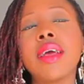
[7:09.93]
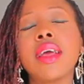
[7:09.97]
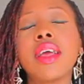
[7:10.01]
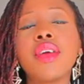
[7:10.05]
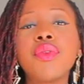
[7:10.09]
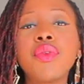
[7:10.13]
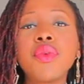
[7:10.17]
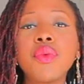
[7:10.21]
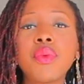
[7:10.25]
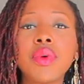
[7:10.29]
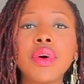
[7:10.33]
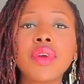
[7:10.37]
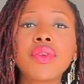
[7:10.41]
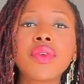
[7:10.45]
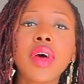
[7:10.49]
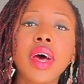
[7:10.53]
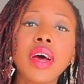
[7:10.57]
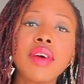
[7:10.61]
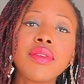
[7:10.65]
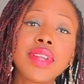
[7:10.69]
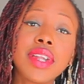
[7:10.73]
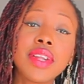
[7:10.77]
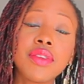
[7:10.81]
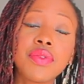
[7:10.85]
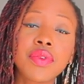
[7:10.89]
If you want to
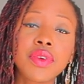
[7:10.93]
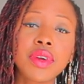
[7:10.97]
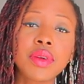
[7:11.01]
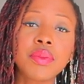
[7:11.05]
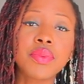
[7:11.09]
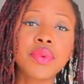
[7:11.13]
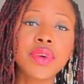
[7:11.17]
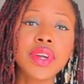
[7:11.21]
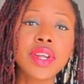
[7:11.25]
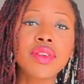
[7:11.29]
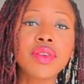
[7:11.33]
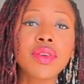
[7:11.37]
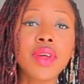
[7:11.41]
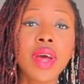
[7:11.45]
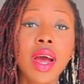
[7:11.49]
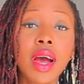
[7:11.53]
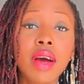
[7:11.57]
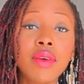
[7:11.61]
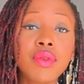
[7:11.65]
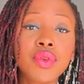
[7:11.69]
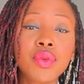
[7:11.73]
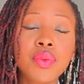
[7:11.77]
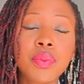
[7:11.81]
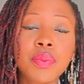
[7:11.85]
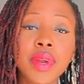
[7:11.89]
have different prints, you
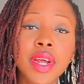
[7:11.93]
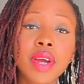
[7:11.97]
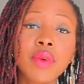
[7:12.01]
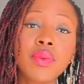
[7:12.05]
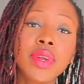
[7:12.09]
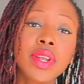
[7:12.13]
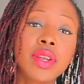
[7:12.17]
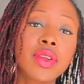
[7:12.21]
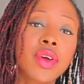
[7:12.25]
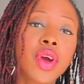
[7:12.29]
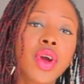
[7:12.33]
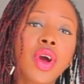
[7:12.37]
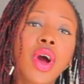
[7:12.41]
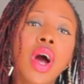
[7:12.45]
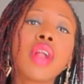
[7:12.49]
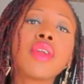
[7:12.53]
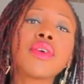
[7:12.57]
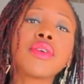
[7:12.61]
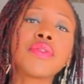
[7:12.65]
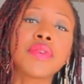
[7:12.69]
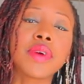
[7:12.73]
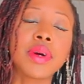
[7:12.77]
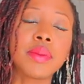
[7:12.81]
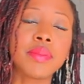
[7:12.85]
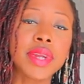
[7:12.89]
have to play with the
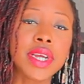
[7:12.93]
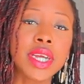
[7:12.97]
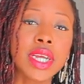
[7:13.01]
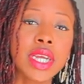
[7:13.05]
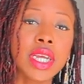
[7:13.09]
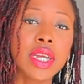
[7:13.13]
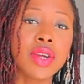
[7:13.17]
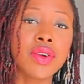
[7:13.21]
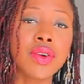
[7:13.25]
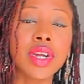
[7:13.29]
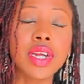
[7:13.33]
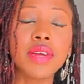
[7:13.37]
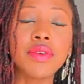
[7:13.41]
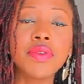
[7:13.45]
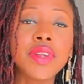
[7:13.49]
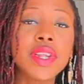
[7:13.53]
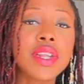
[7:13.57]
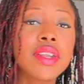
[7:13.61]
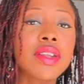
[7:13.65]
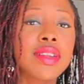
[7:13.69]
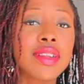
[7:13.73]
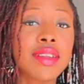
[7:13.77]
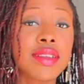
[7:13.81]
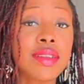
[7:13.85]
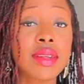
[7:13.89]
color family here. If
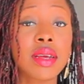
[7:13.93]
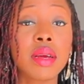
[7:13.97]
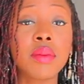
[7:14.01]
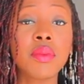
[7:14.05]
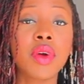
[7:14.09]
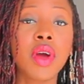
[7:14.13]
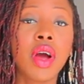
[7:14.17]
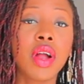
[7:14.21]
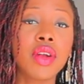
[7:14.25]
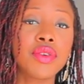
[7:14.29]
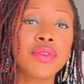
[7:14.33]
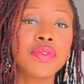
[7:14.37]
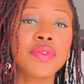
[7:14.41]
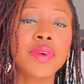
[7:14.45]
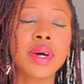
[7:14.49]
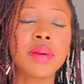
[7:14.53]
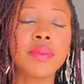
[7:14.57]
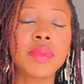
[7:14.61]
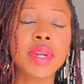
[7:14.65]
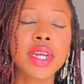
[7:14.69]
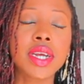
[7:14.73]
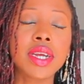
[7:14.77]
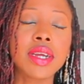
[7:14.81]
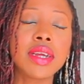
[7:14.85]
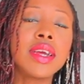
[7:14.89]
it's the same color
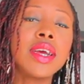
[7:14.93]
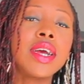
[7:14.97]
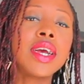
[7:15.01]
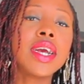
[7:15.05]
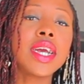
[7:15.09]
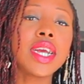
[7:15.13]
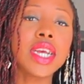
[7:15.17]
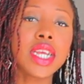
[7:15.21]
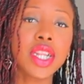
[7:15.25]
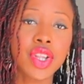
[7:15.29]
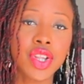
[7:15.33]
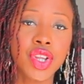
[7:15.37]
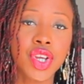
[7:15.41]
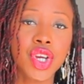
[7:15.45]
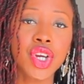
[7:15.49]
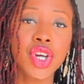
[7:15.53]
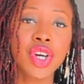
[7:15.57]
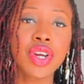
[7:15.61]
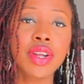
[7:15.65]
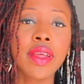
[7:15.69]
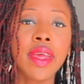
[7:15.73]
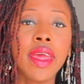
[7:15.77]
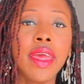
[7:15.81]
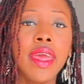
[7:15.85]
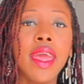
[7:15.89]
family, it's
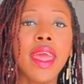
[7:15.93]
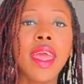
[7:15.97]
good.